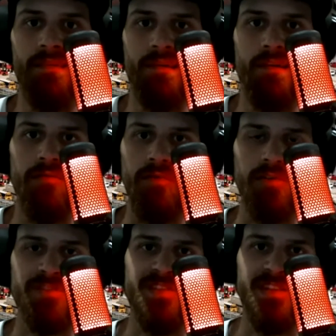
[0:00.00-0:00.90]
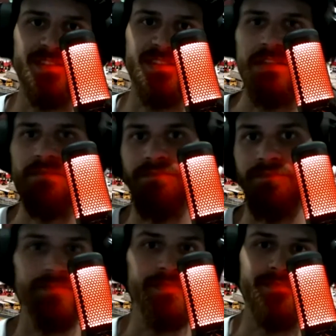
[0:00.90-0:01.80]
well, RGVSC,
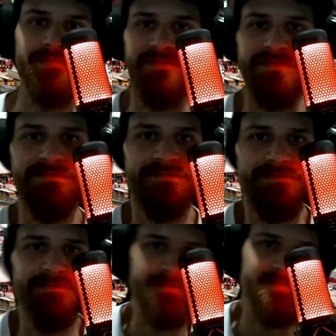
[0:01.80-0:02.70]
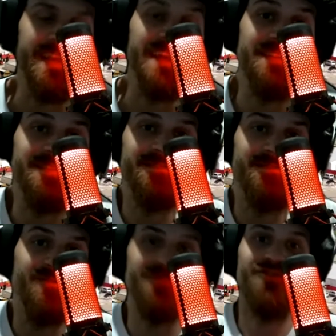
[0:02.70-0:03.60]
they
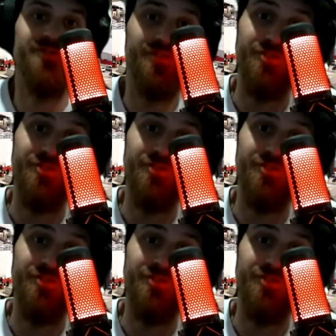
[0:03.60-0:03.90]
could have